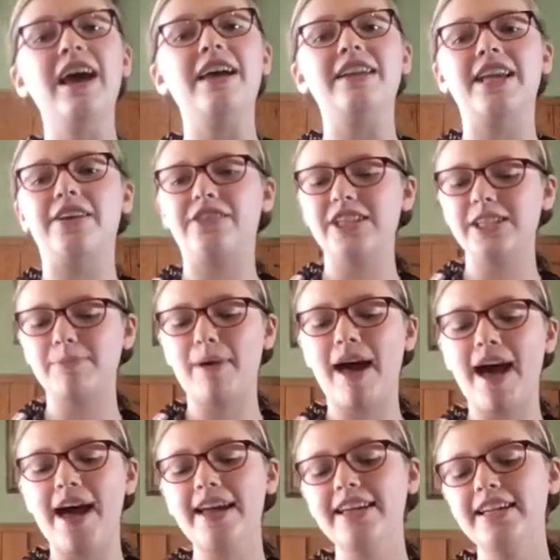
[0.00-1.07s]
Now this
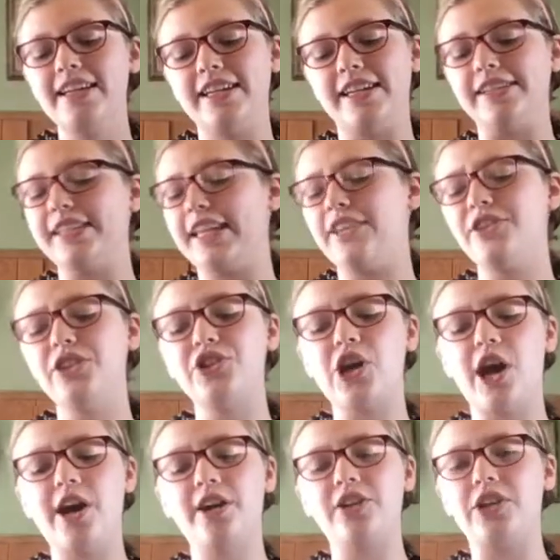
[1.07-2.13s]
pie is in the
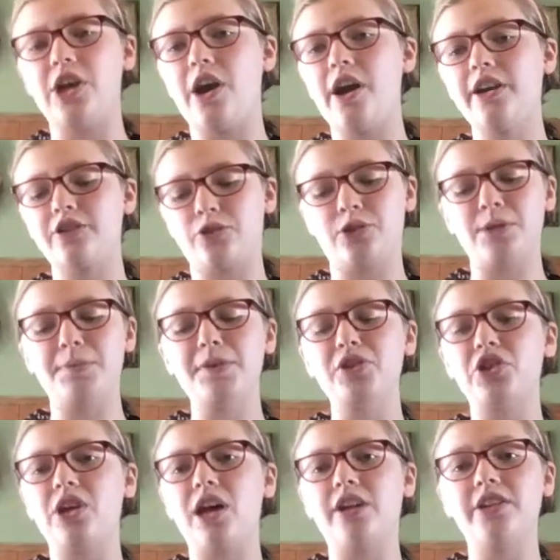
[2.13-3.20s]
dark triple
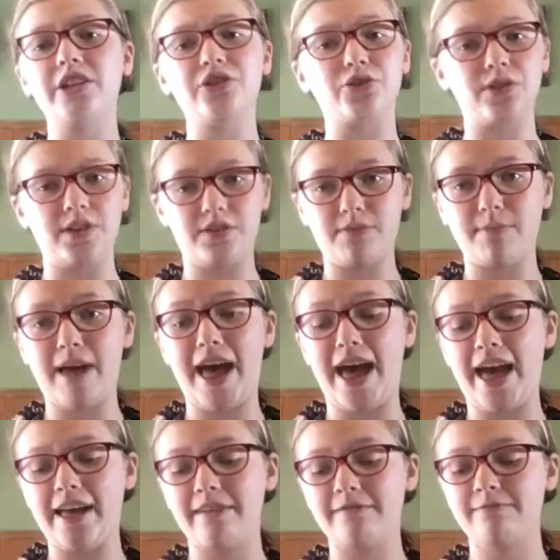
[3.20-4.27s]
chocolate truffle pie.